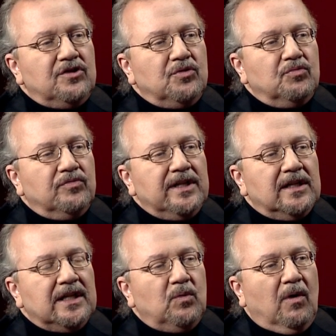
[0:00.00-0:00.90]
you
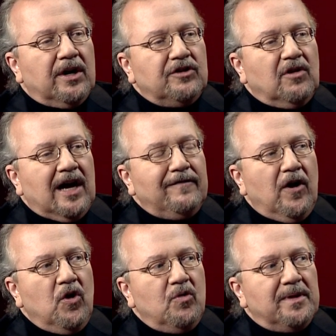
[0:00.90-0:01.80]
really want to drive
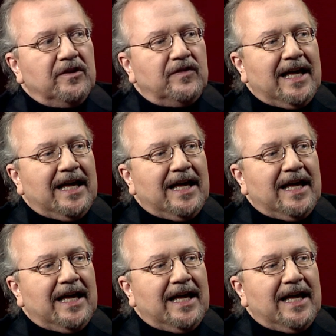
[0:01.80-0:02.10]
home is